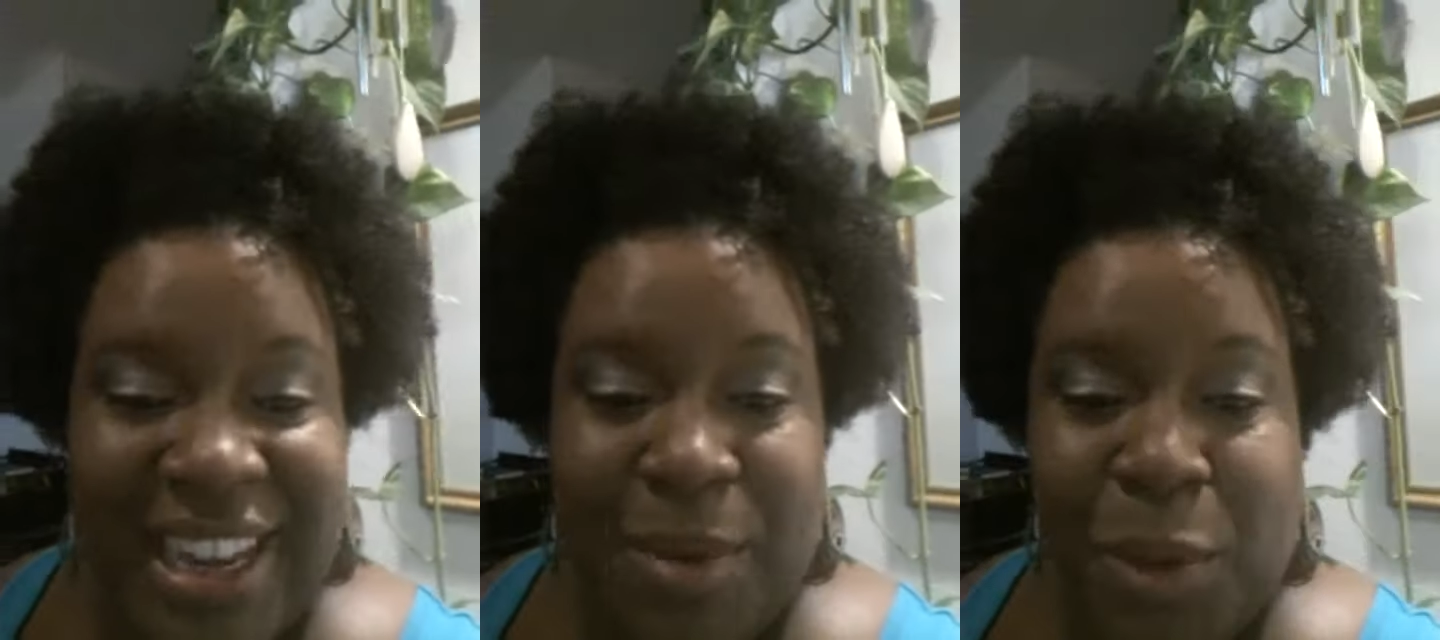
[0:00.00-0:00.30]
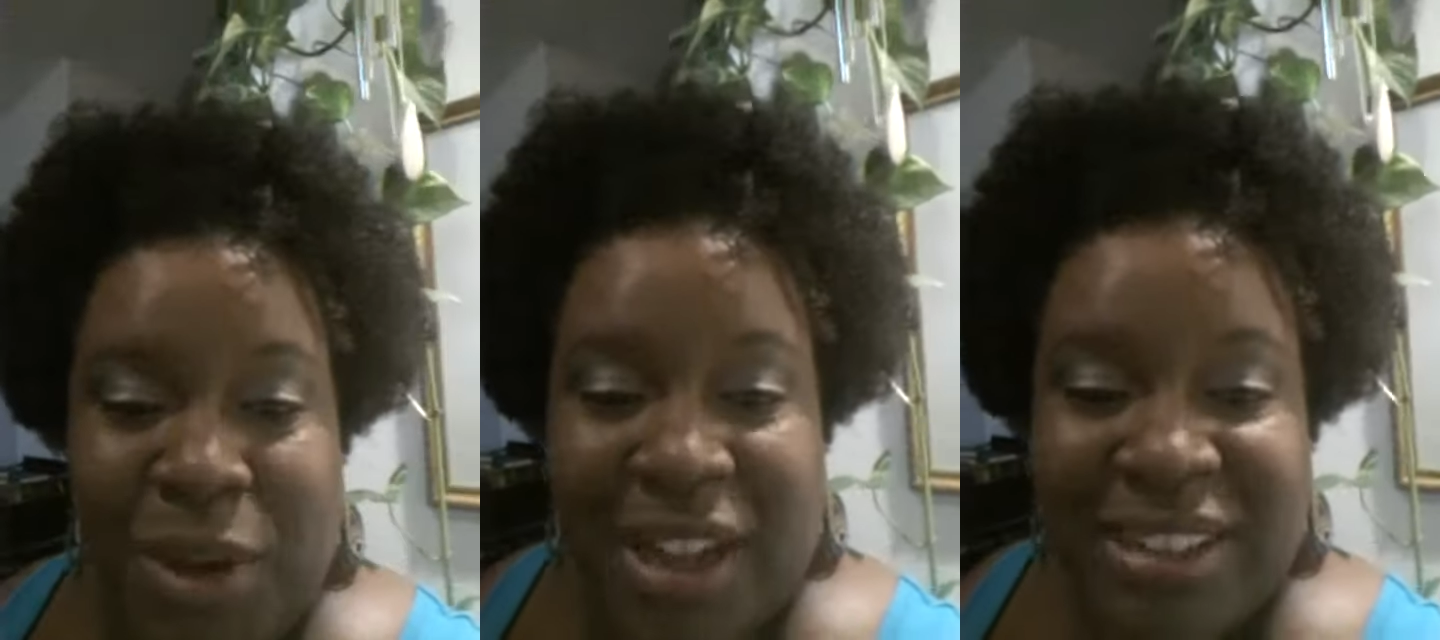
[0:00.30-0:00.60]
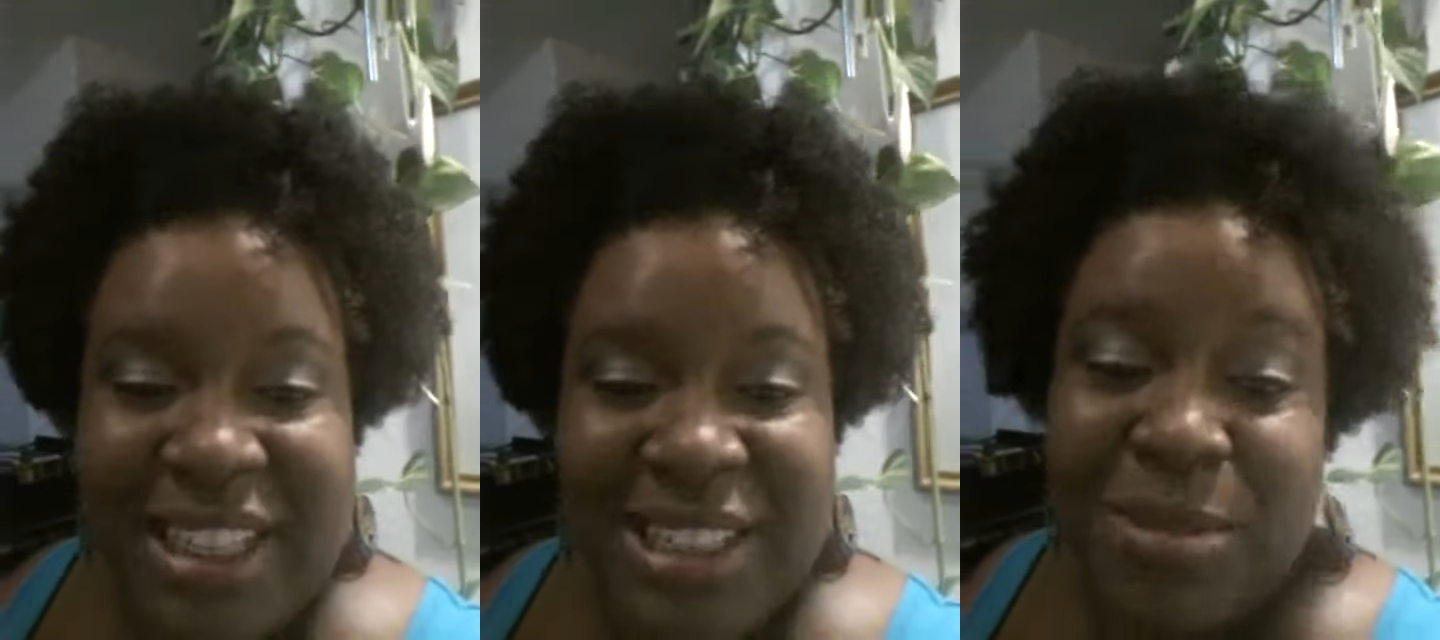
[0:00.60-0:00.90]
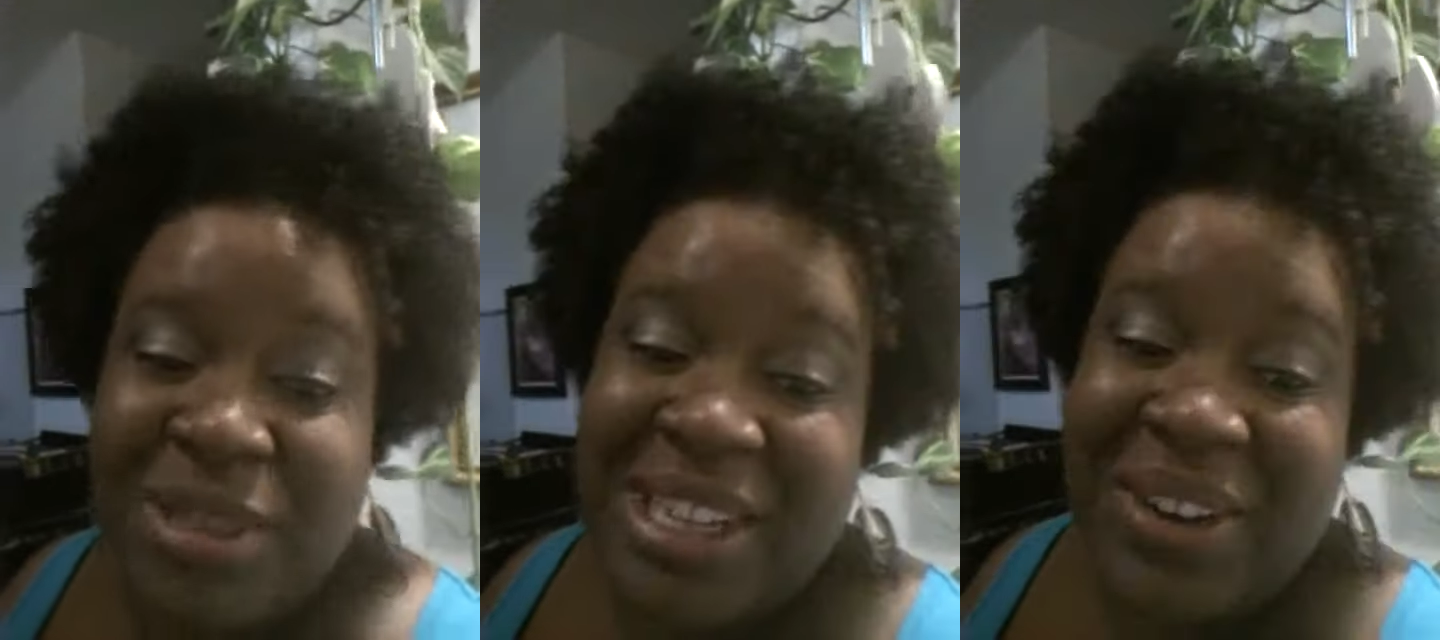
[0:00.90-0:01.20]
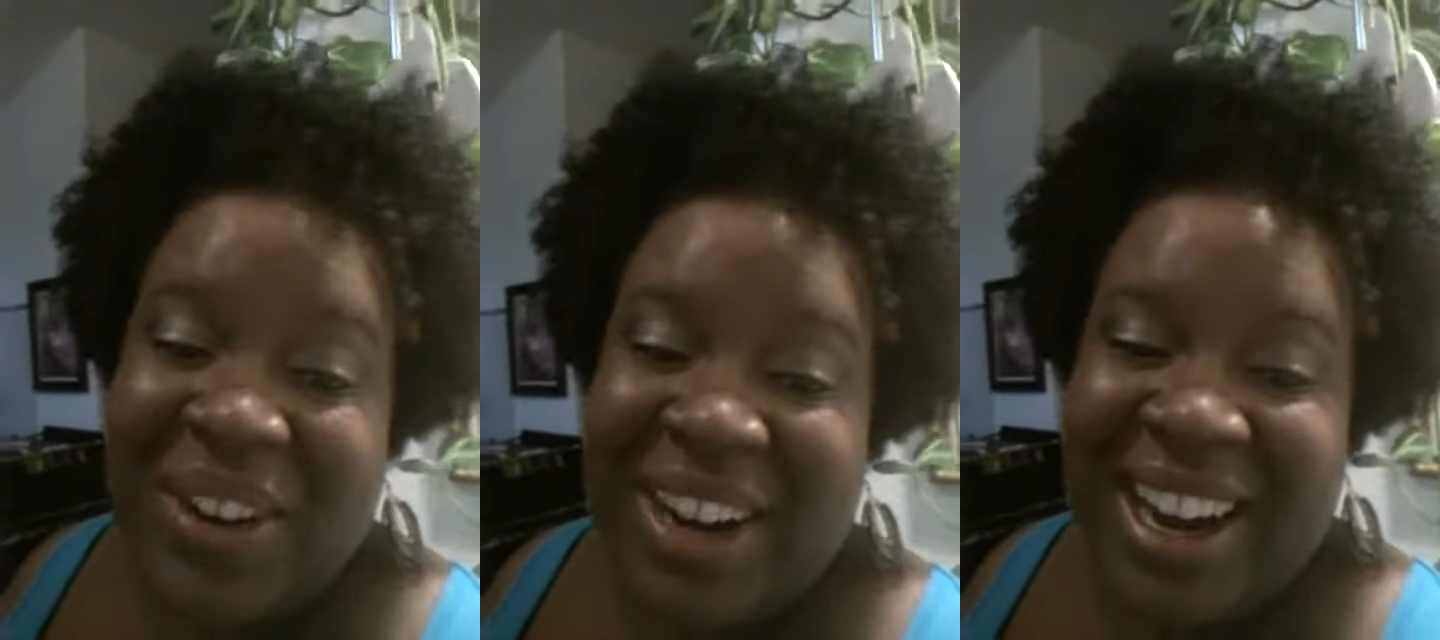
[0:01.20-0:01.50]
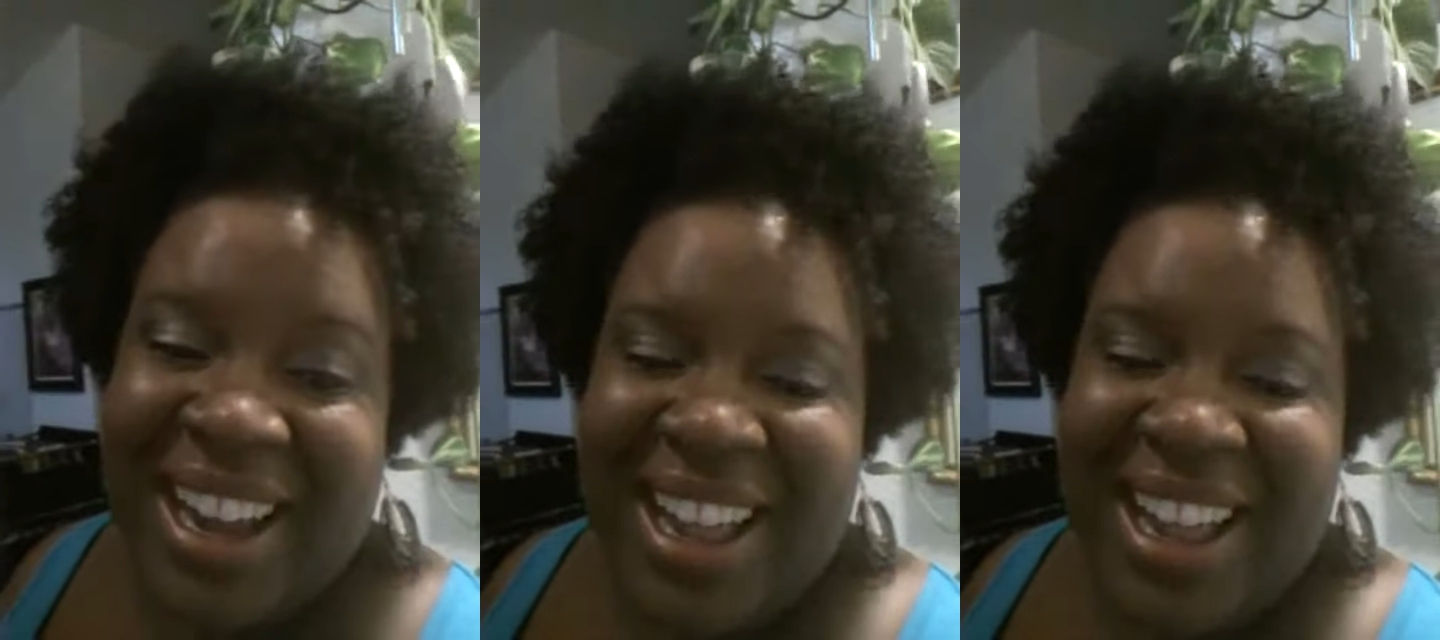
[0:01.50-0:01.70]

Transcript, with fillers: and I'm going out to get some dinner.